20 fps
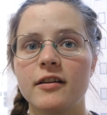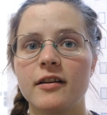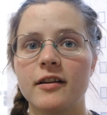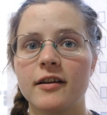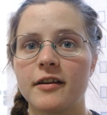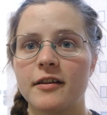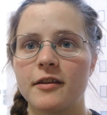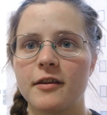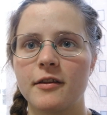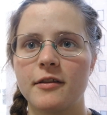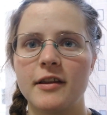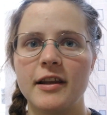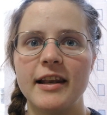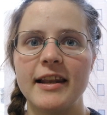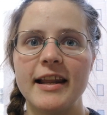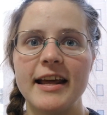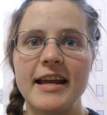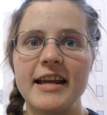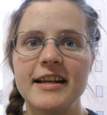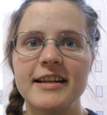Like the
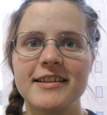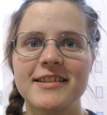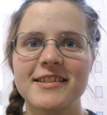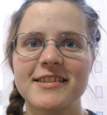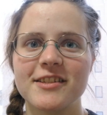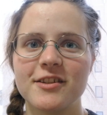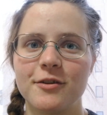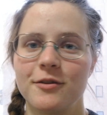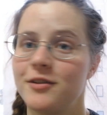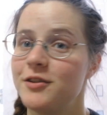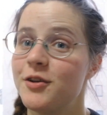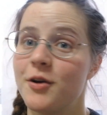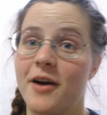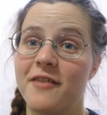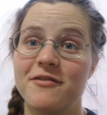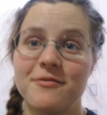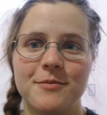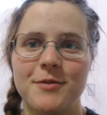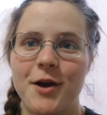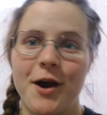lakes you
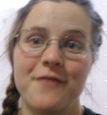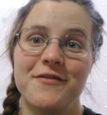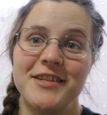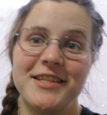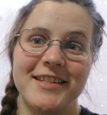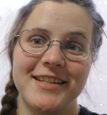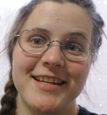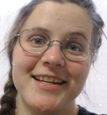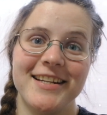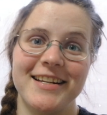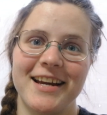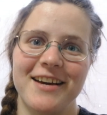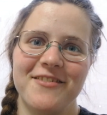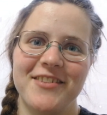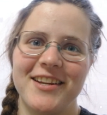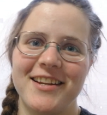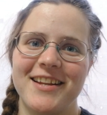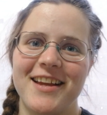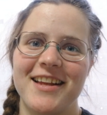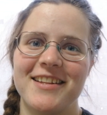have seen. I
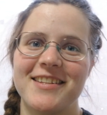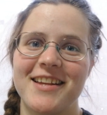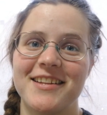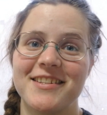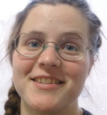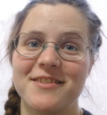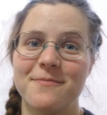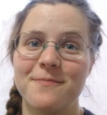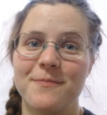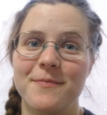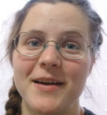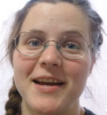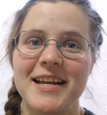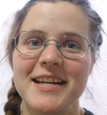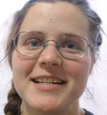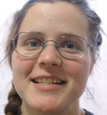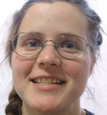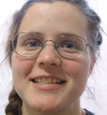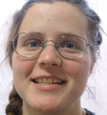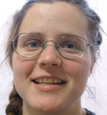mean, it's
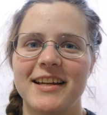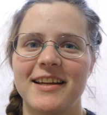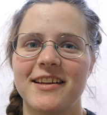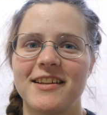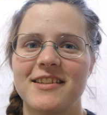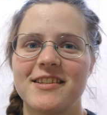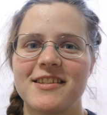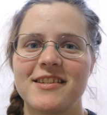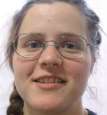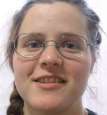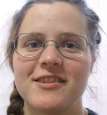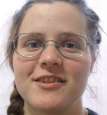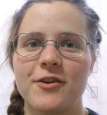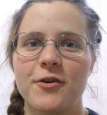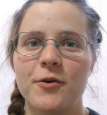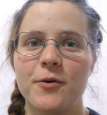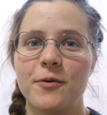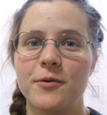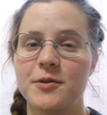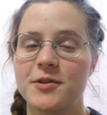amazing. It's
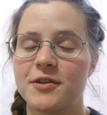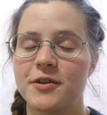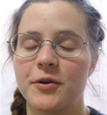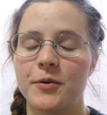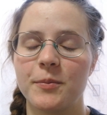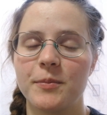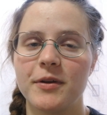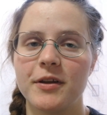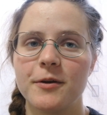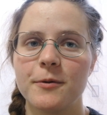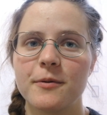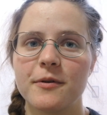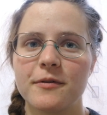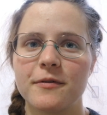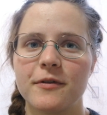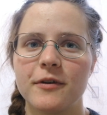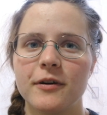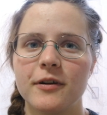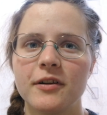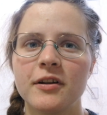so
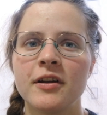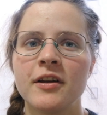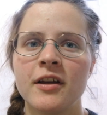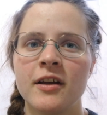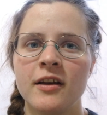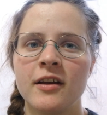beautiful,